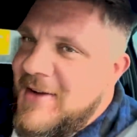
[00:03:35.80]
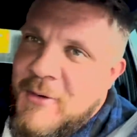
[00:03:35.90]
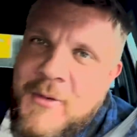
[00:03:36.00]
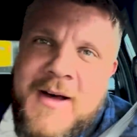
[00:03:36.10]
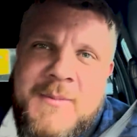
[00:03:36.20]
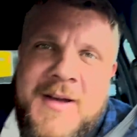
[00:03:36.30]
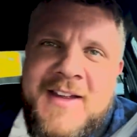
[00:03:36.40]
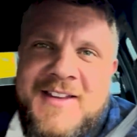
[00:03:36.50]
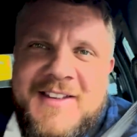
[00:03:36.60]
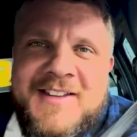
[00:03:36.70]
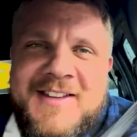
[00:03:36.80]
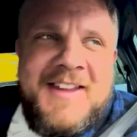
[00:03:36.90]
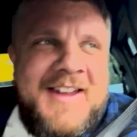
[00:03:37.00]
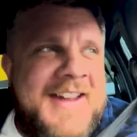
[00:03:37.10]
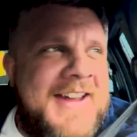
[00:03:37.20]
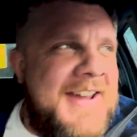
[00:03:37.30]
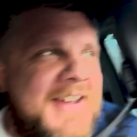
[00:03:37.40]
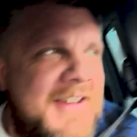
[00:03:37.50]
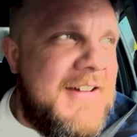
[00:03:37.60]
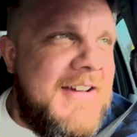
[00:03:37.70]
What, mate? Yeah.
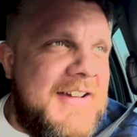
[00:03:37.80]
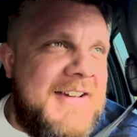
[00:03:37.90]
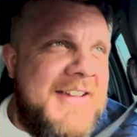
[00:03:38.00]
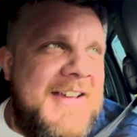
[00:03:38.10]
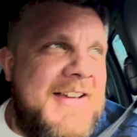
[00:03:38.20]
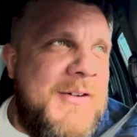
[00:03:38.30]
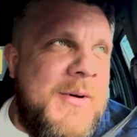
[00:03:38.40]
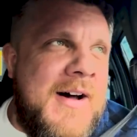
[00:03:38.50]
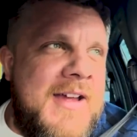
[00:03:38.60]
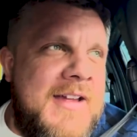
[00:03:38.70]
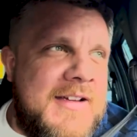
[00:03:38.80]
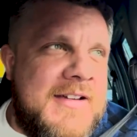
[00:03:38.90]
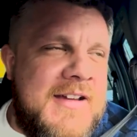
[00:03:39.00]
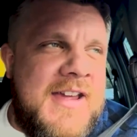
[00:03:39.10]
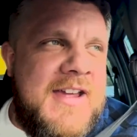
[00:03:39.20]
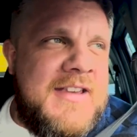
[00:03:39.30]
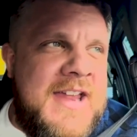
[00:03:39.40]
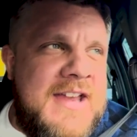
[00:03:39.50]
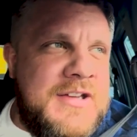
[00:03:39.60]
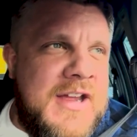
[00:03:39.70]
I didn't say mate. What? Can I get
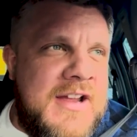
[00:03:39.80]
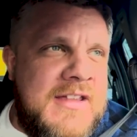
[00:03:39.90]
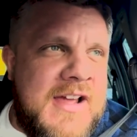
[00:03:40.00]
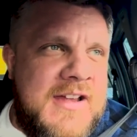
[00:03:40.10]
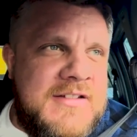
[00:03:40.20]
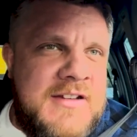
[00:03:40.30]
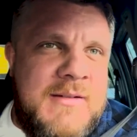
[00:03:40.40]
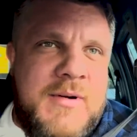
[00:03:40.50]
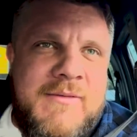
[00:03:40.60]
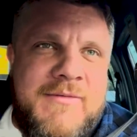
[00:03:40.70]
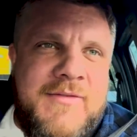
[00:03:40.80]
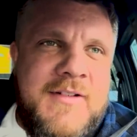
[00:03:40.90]
10 chicken nuggets in it, bruv?